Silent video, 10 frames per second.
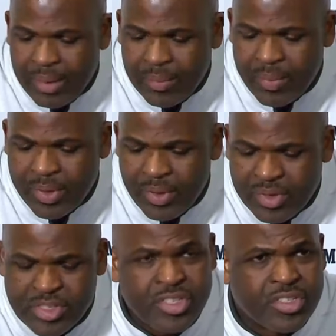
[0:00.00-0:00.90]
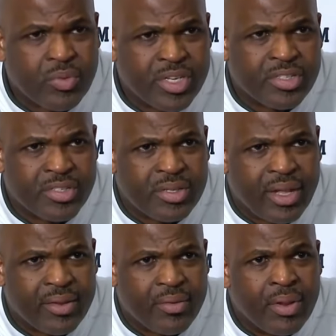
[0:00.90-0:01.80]
when you're in situations
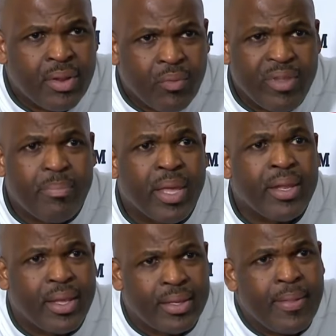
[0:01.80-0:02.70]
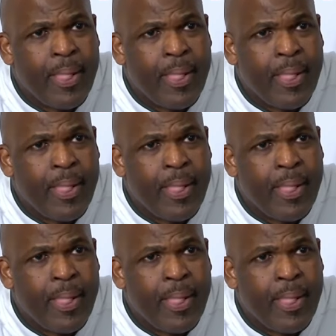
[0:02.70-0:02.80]
like we've been in.